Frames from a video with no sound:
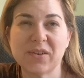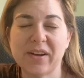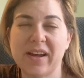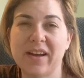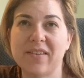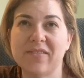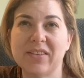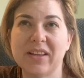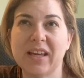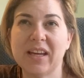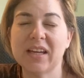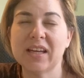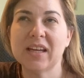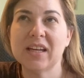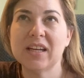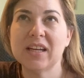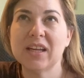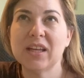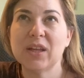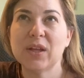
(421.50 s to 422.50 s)
I have like
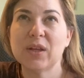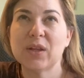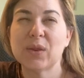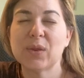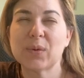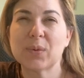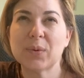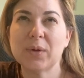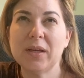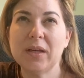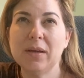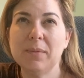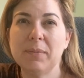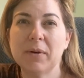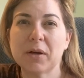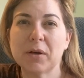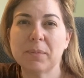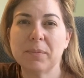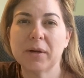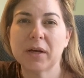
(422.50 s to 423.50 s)
three
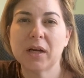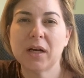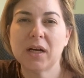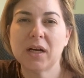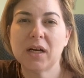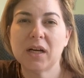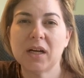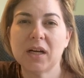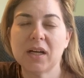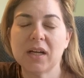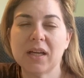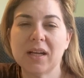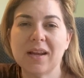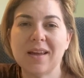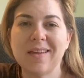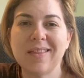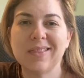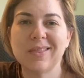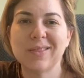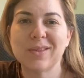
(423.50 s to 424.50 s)
Butter Pecan
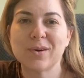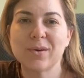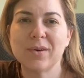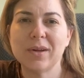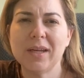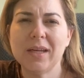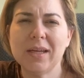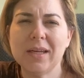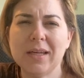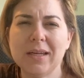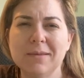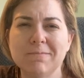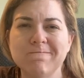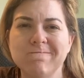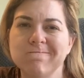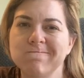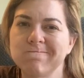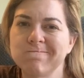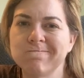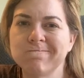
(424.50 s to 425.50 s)
and three,
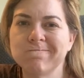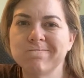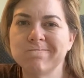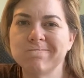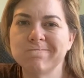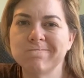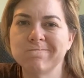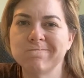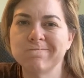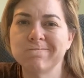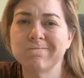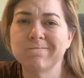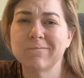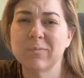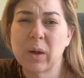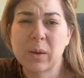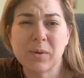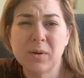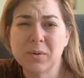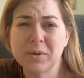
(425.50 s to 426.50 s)

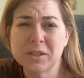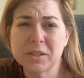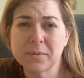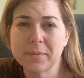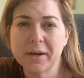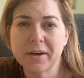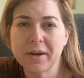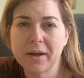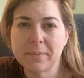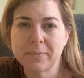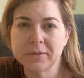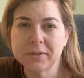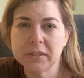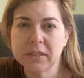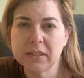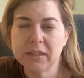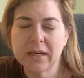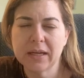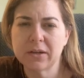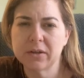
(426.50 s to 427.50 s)
maybe Winter Berry Apple
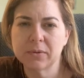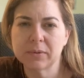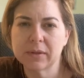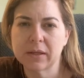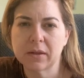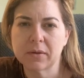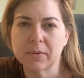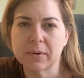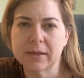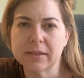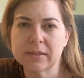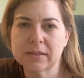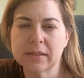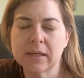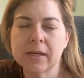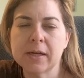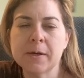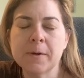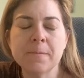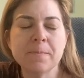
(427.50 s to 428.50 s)
Tea. I don't know what the other one is.
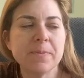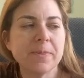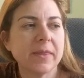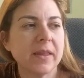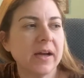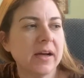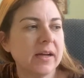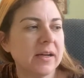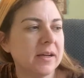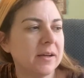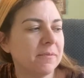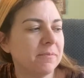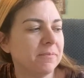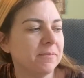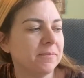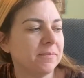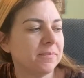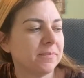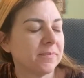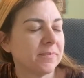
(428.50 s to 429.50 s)

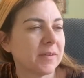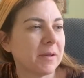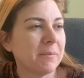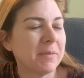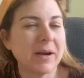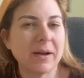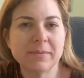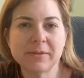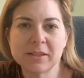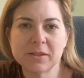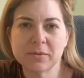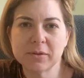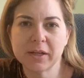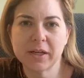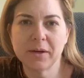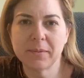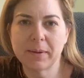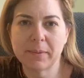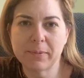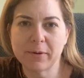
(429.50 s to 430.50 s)
But I'm still
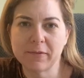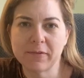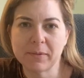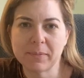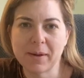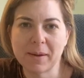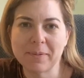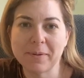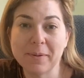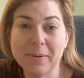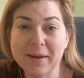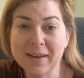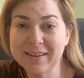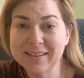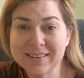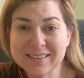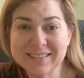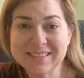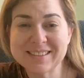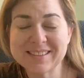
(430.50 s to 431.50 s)
working on my Perfect
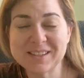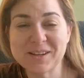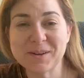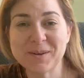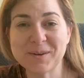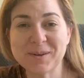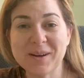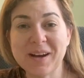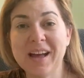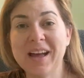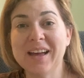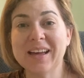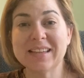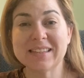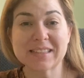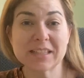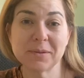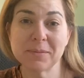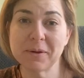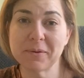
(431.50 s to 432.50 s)
Peppermint, so
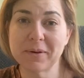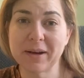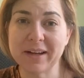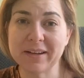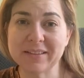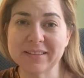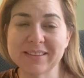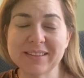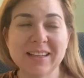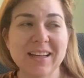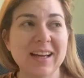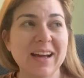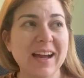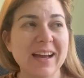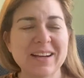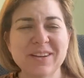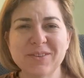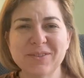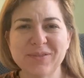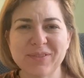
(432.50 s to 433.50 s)
it's gonna be a while.
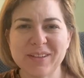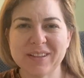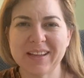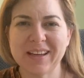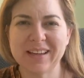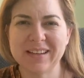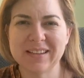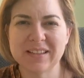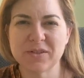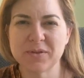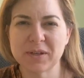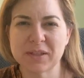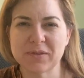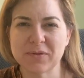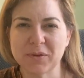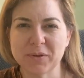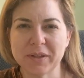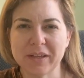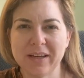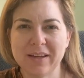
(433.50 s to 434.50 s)
I don't feel like I need to
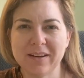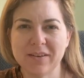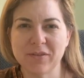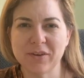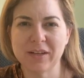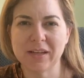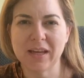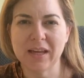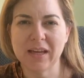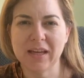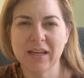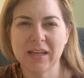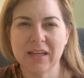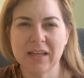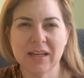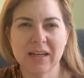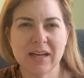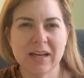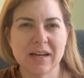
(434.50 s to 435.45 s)
exfoliate every day.